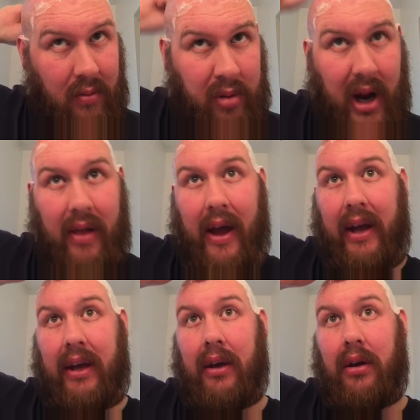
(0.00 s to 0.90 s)
but I
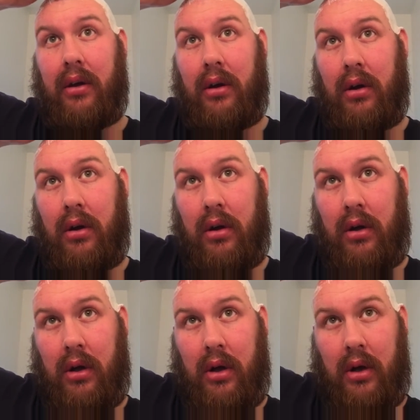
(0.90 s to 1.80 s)
like it.
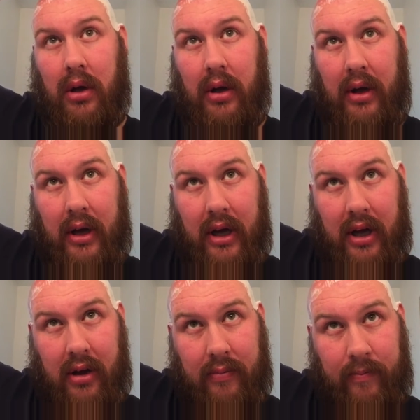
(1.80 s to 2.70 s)

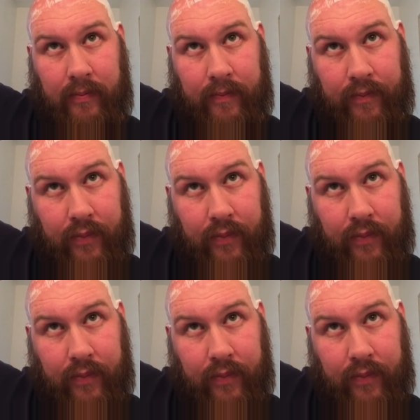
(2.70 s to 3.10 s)
Um,